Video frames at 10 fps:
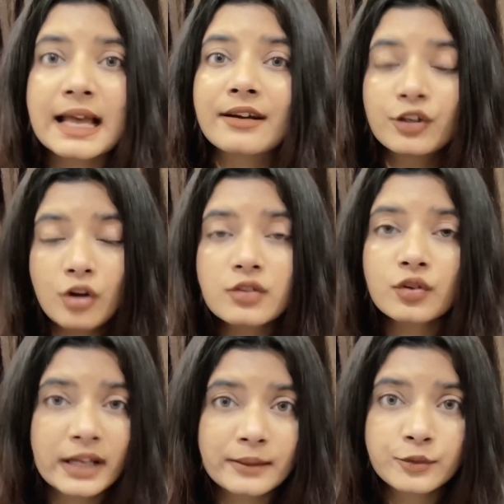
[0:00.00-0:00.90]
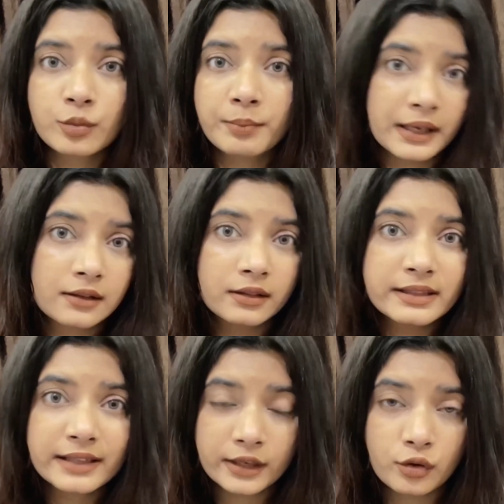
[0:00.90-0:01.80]
and it also helps to make the
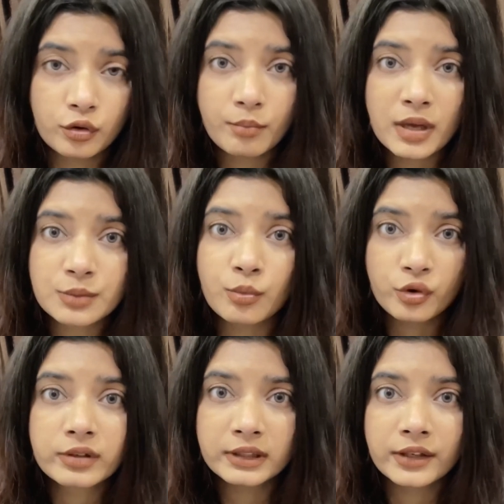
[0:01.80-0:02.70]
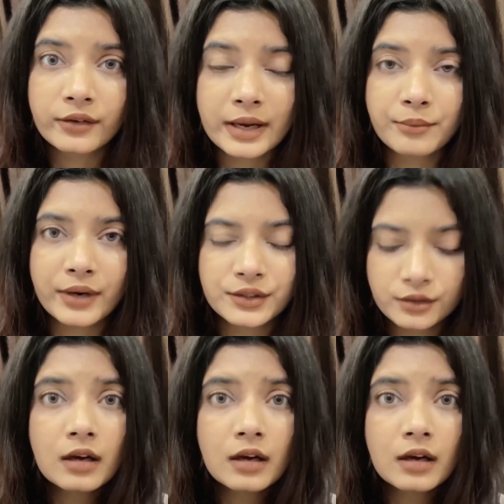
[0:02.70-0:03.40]
skin look much more clear and brighter.